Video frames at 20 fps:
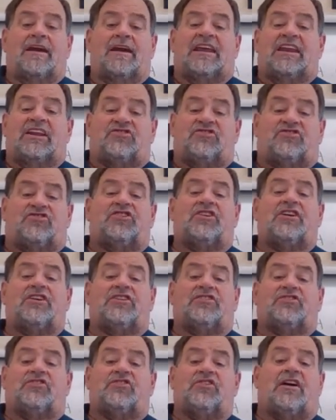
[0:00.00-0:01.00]
And it's
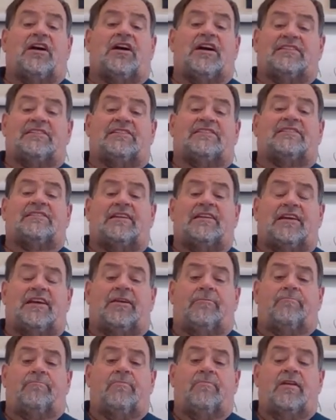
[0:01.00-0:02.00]
just not the
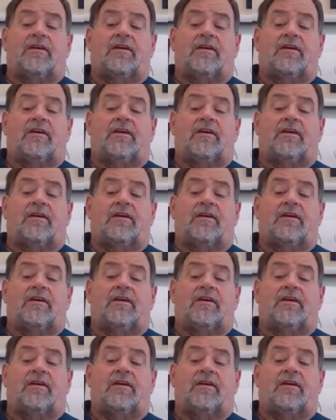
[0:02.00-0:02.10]
same.